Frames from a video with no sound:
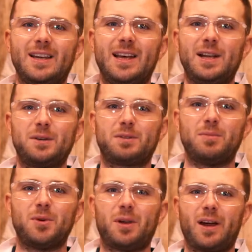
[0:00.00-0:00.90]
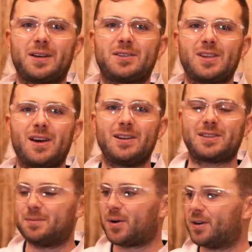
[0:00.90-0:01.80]
it looks more like a
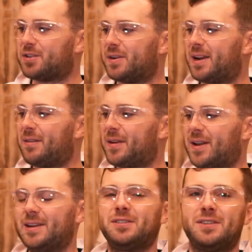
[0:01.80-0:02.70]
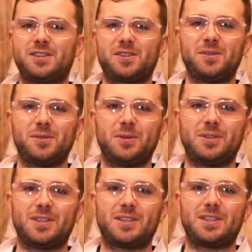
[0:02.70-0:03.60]
science laboratory than a traditional
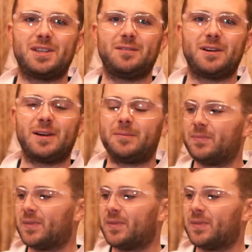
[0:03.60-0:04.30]
distillery.